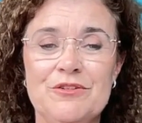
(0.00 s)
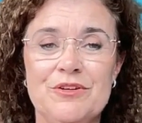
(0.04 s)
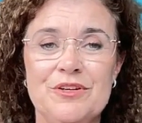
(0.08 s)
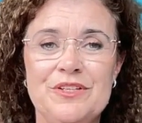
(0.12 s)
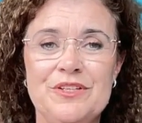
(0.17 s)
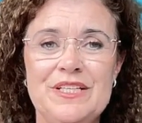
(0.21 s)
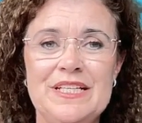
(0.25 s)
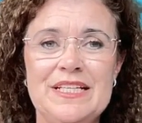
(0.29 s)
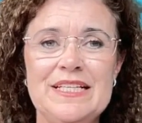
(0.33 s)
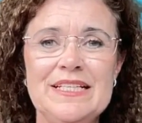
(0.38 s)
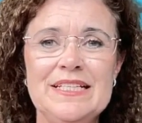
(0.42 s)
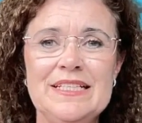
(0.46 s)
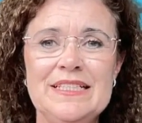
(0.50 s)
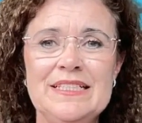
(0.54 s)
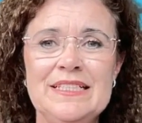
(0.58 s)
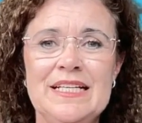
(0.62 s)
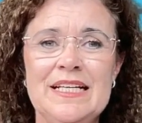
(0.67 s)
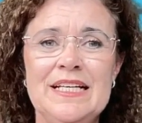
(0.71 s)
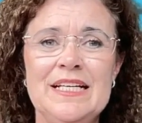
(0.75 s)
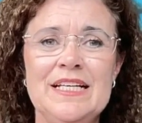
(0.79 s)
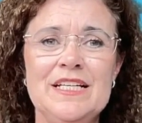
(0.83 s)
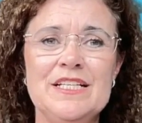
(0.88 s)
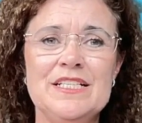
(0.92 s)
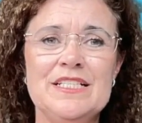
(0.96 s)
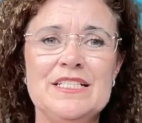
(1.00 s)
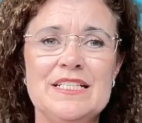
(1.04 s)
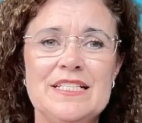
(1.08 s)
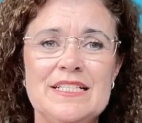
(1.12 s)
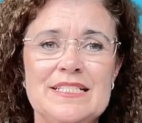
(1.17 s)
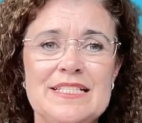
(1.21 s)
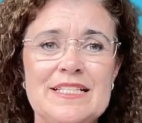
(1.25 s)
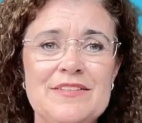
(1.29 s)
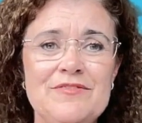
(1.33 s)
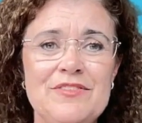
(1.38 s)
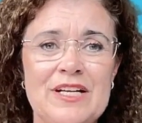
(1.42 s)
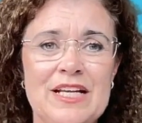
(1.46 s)
year to
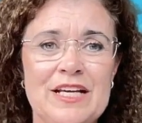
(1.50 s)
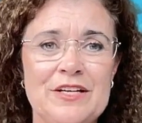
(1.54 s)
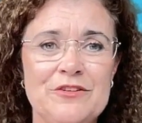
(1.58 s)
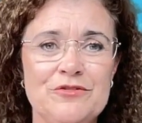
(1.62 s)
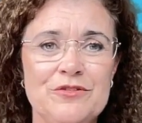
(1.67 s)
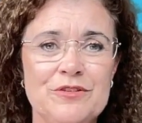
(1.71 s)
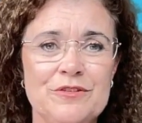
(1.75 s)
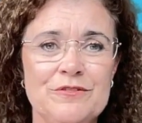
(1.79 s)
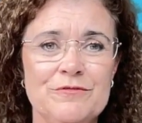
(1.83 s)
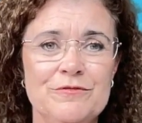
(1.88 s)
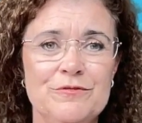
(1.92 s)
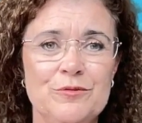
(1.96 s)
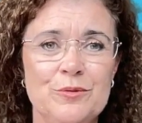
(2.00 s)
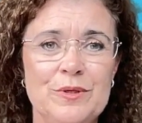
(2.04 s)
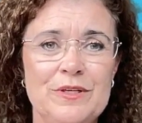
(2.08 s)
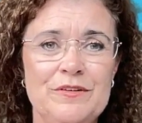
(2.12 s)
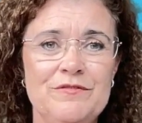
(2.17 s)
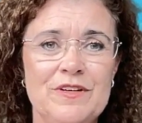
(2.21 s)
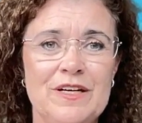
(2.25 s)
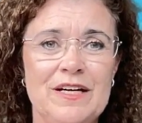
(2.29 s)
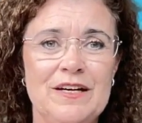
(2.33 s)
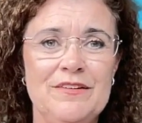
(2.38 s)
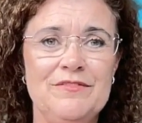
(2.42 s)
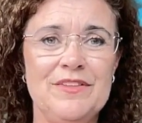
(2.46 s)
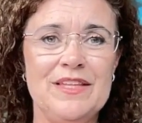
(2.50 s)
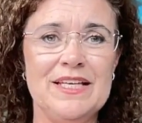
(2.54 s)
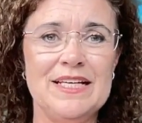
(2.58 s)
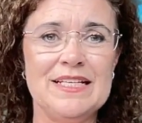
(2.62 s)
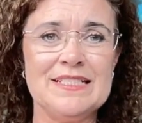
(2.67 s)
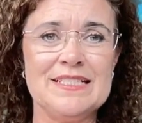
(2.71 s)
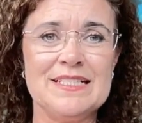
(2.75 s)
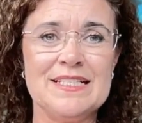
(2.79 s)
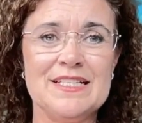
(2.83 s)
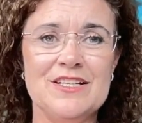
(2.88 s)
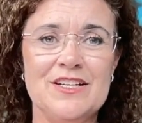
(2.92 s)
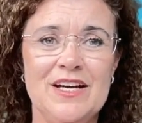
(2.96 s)

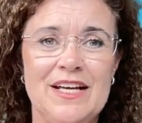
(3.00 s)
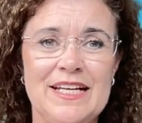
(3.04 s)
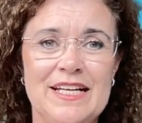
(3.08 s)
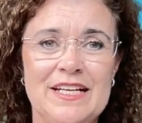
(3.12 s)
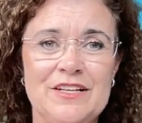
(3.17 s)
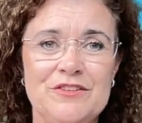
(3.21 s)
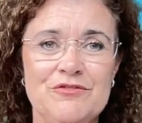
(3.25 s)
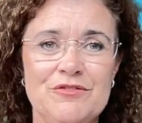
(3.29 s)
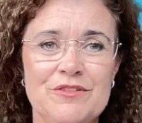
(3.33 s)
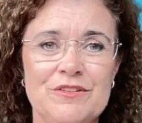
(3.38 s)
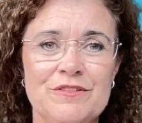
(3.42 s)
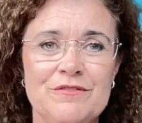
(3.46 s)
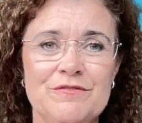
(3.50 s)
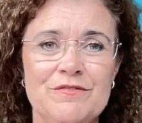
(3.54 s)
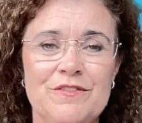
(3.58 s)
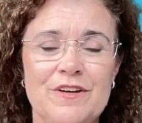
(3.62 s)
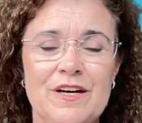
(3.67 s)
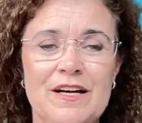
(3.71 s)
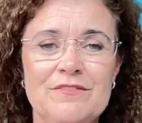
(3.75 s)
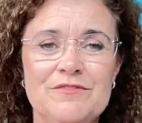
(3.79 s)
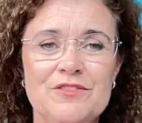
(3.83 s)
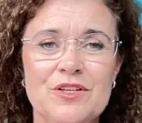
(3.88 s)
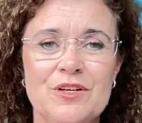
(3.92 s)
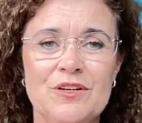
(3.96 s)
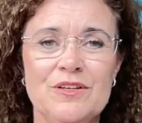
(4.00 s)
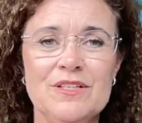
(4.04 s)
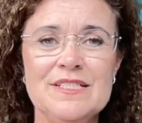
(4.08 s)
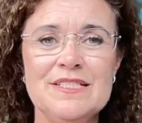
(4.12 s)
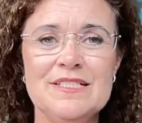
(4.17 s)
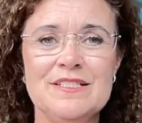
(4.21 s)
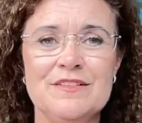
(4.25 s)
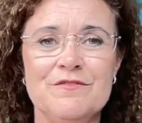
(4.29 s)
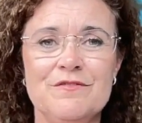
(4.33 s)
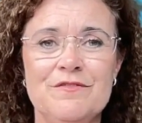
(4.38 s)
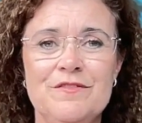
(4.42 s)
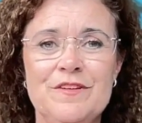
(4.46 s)
$745,905
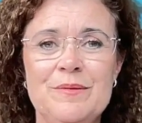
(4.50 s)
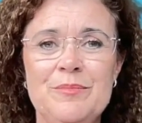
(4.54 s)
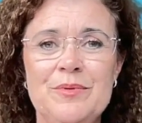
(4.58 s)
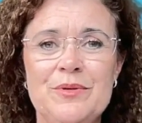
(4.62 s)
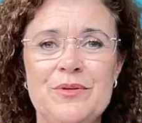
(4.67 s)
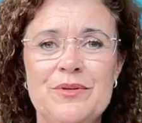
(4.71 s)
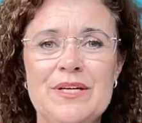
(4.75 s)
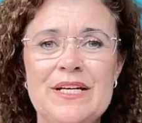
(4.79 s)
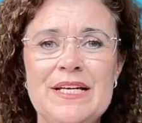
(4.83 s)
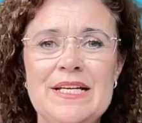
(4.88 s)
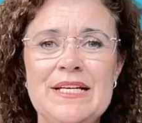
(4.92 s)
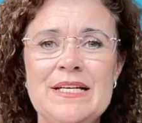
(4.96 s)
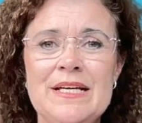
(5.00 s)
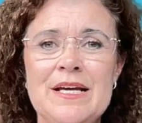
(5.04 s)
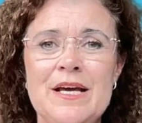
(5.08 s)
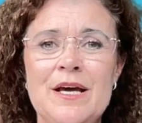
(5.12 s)
in February,